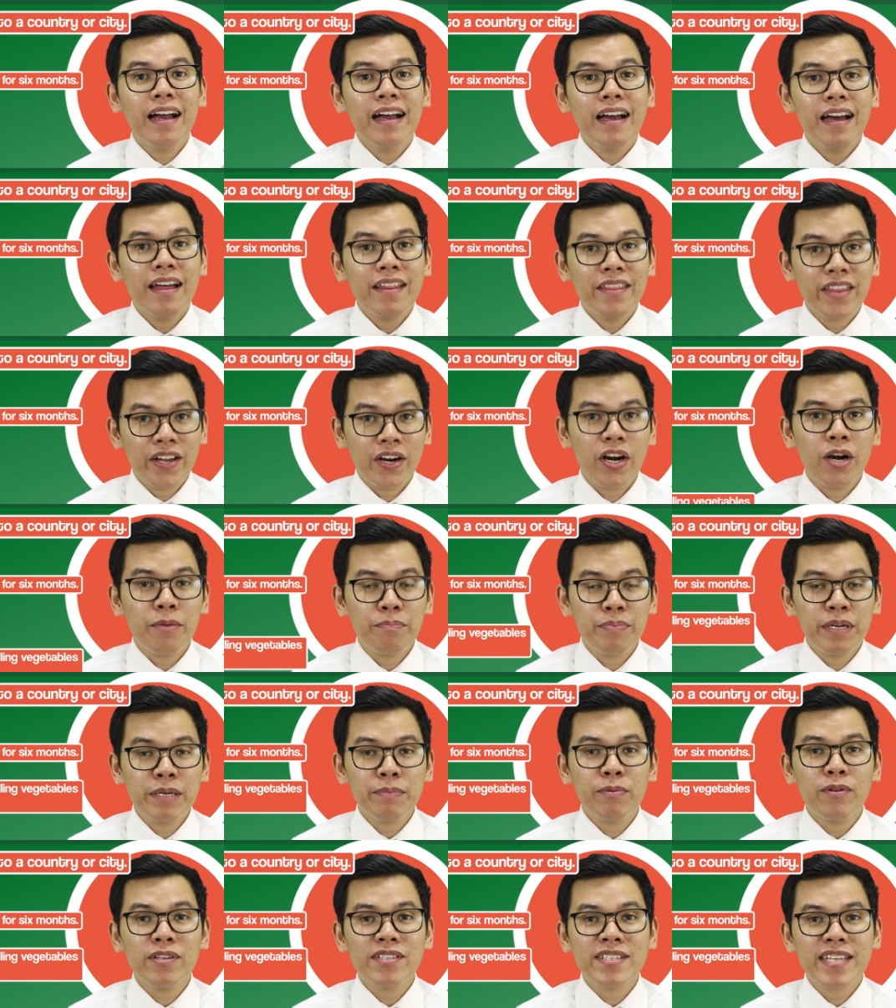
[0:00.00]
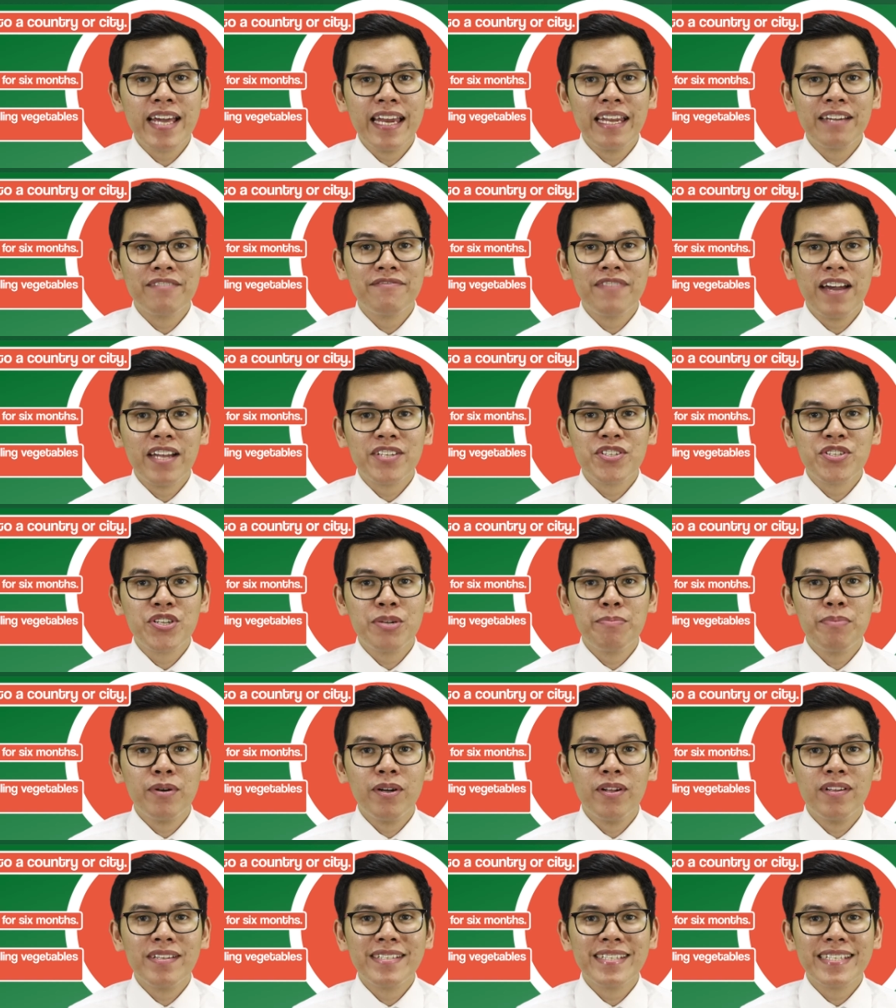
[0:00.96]
There are people selling
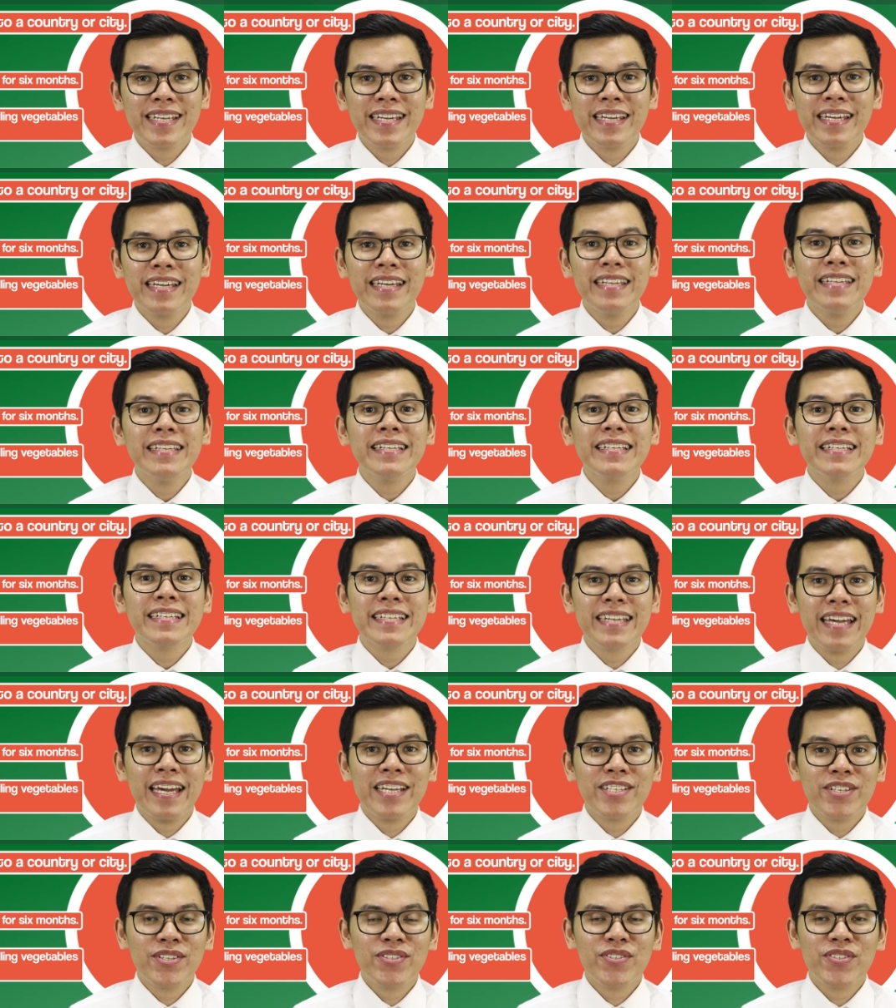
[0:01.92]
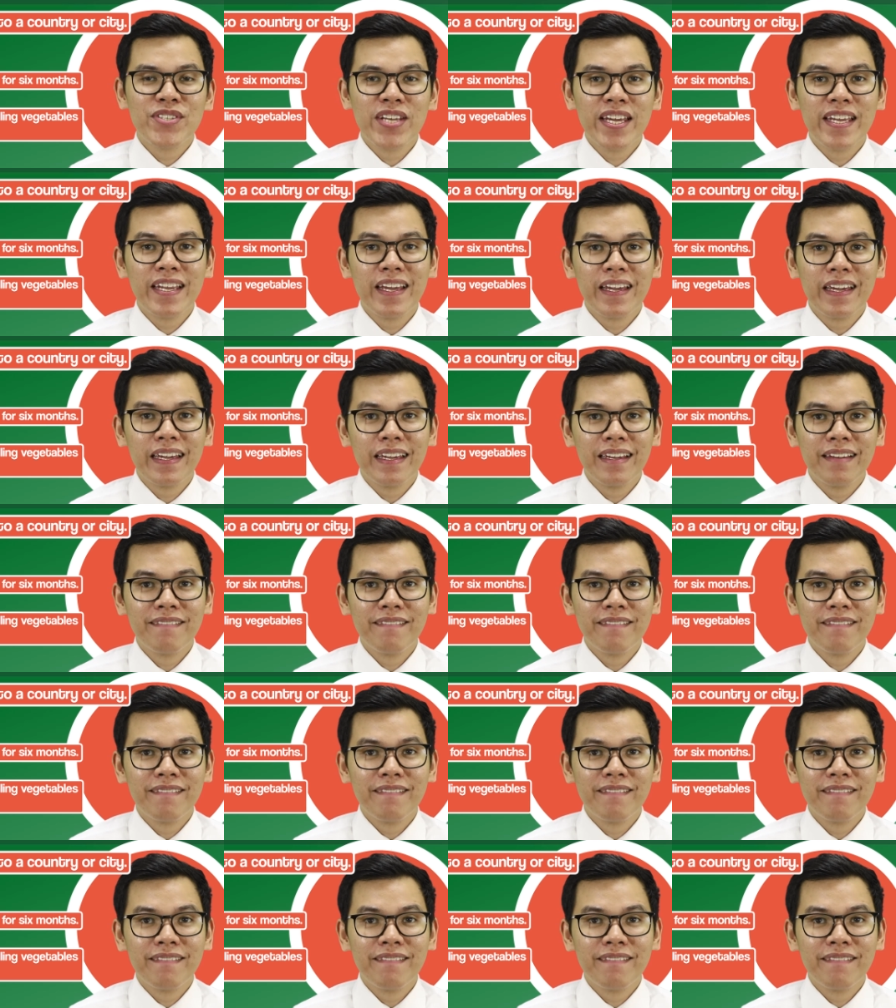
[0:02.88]
vegetables in Quezon City.